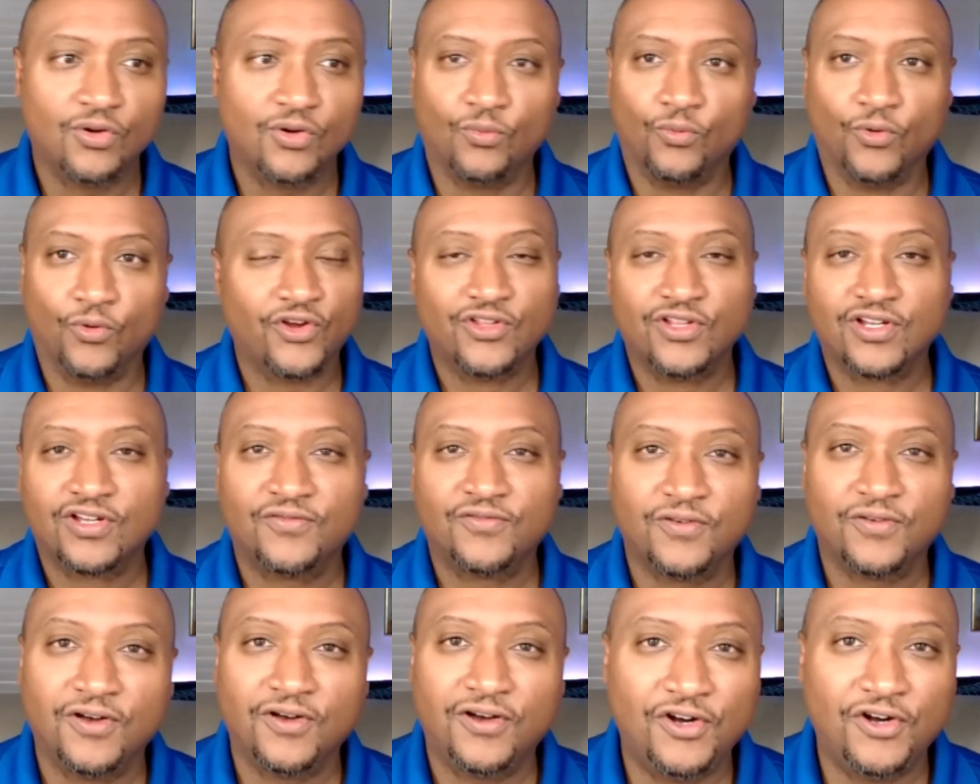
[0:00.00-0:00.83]
Where are you
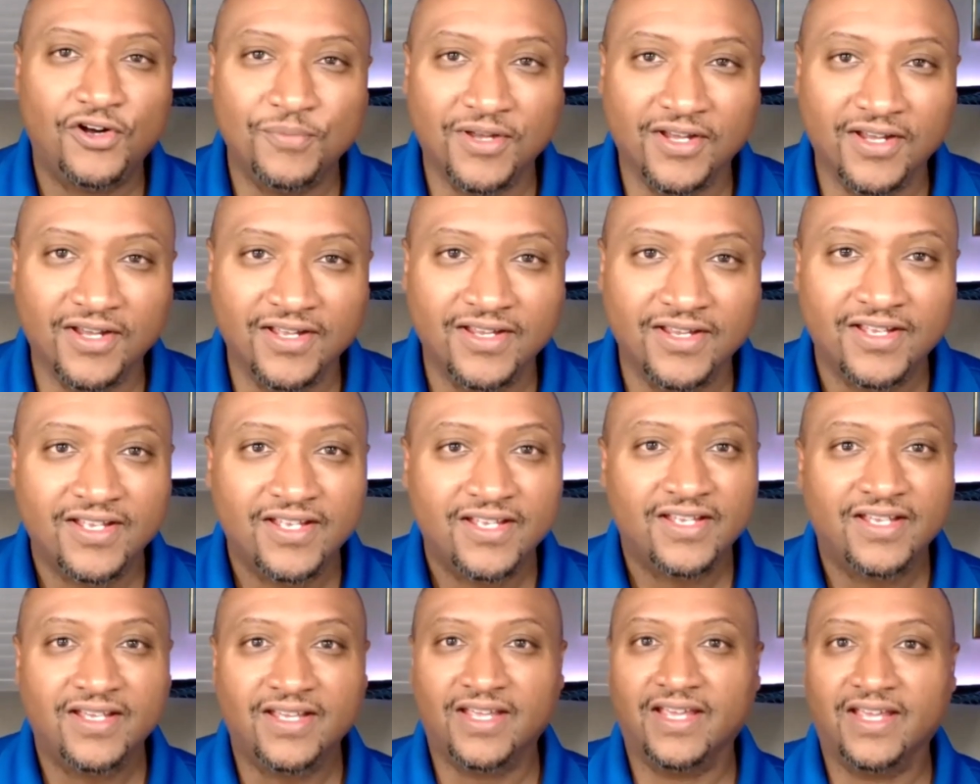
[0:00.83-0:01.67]
looking for a home at?
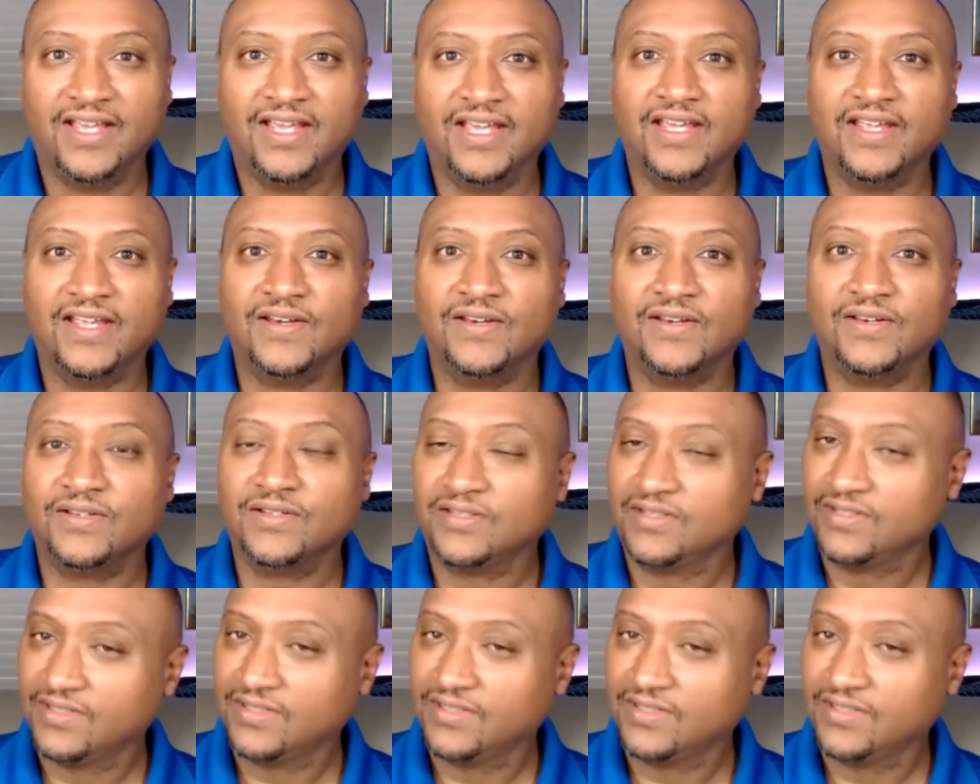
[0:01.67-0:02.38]
And